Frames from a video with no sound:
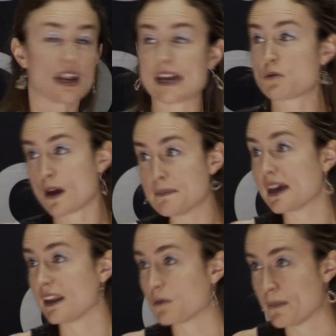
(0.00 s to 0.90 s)
Like
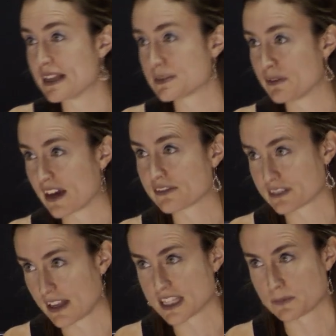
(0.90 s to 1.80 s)
women were meant to be faithful
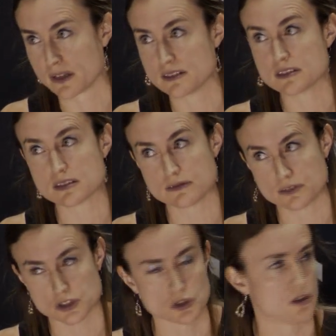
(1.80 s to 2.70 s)
to their husbands,
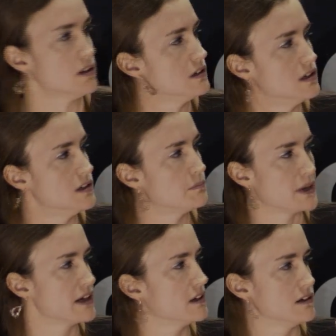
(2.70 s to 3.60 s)
for sure,
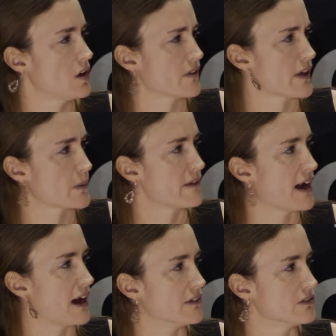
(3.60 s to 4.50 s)
but not the other way
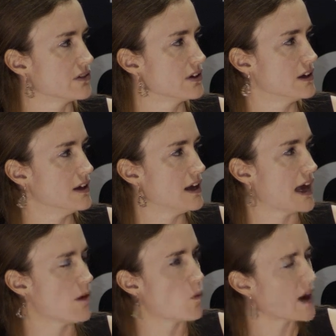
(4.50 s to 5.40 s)
around.
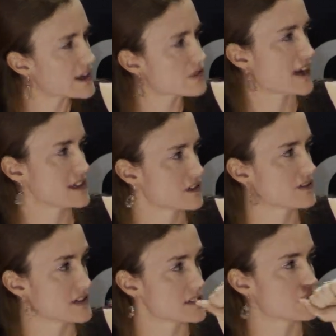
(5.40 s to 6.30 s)
And one of the
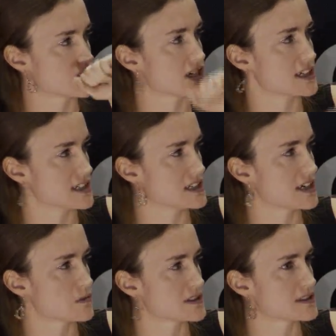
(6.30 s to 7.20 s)
radical things that Christianity
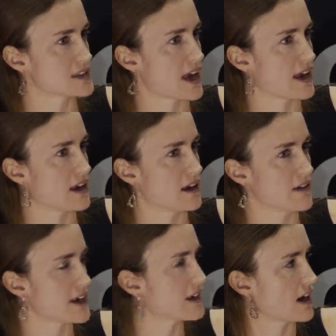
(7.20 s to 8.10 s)
did was to say,
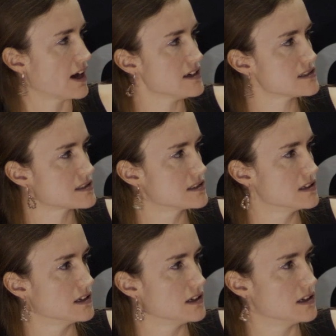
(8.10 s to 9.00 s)
okay,
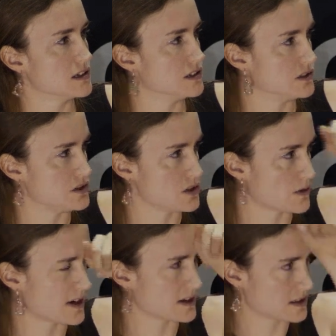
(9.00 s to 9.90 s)
guys,
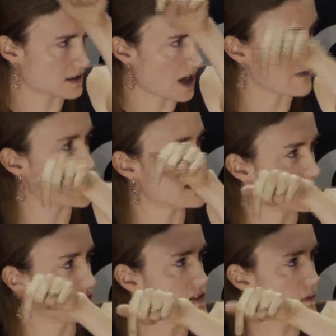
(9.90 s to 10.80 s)
you are
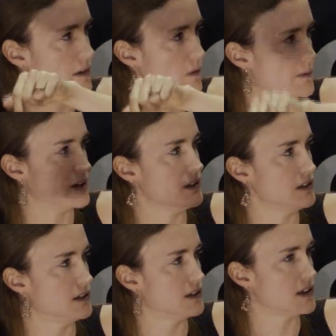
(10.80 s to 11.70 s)
covenanted to one woman,
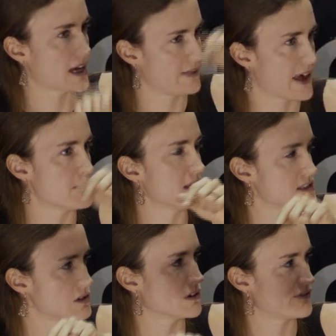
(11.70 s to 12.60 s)
and that
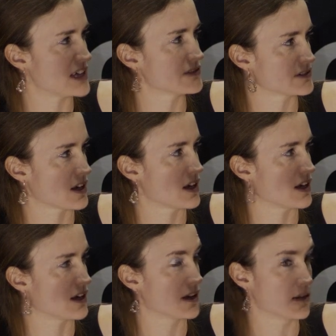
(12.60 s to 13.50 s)
means that you are faithful to
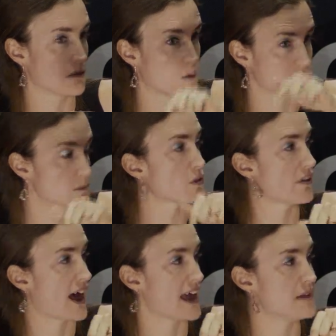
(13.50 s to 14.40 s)
her. What's more
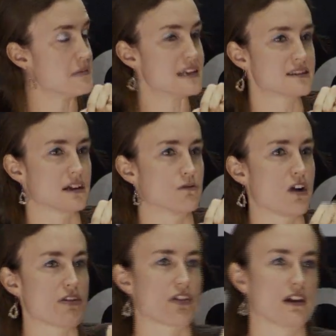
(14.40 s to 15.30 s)
than that, it means that
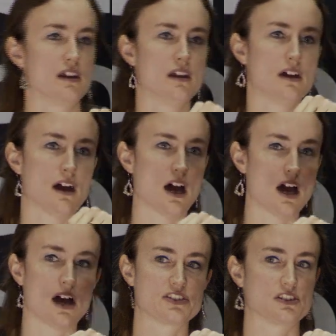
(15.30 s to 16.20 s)
rather than
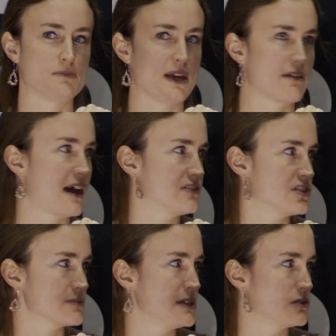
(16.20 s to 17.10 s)
her sort of being around to
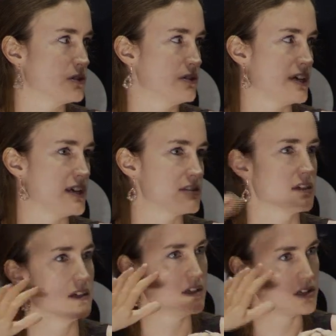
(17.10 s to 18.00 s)
just meet all your
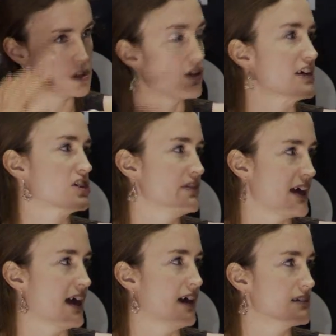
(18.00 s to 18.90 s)
needs, you're actually
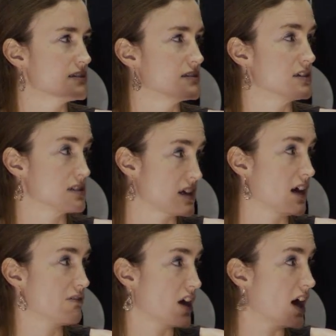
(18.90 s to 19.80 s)
there to
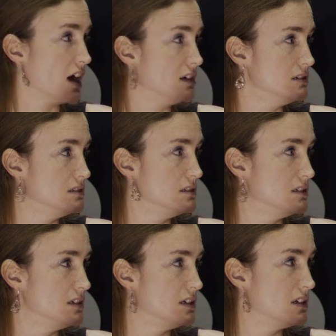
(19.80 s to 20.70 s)
serve her.
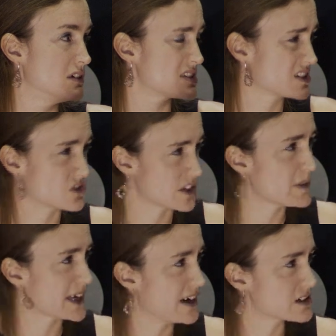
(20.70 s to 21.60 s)
It's
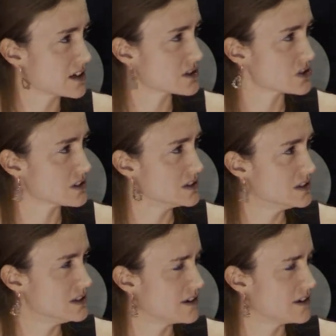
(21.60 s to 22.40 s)
extremely countercultural.